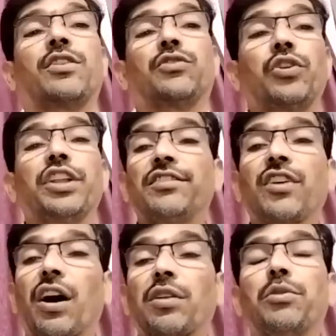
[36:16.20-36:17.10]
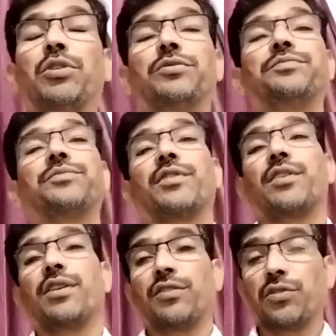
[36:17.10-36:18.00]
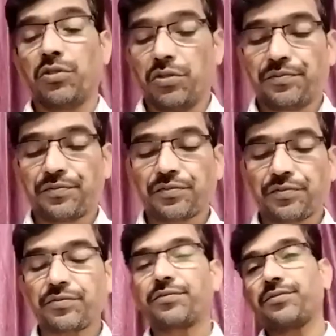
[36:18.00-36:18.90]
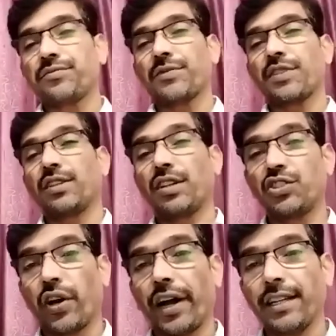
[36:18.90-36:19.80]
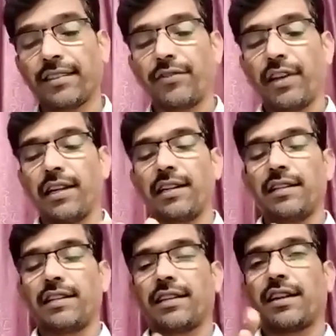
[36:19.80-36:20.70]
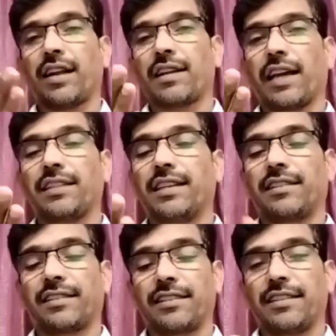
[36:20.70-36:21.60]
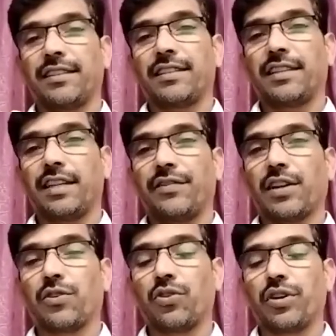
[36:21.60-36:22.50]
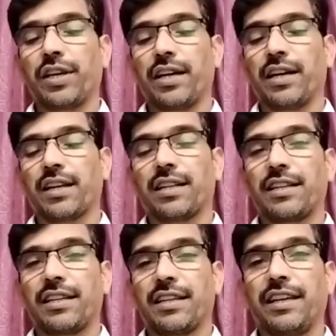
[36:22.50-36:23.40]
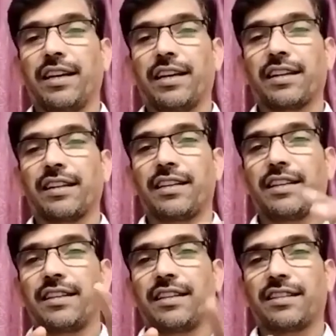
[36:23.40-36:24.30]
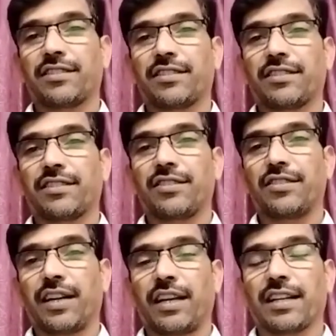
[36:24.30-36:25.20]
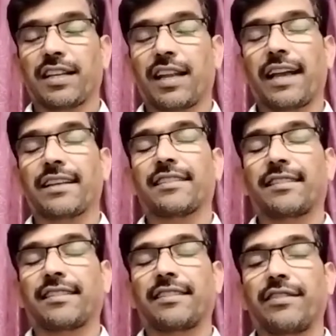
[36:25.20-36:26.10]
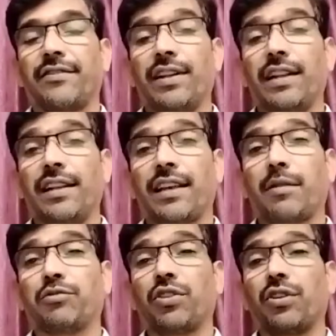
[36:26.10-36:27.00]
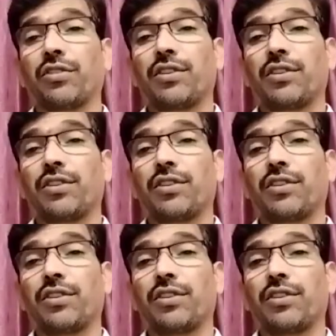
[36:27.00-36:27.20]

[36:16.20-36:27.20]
So it is horrible. So the joints will not like this. It will go here, here. So and cracks will absorb.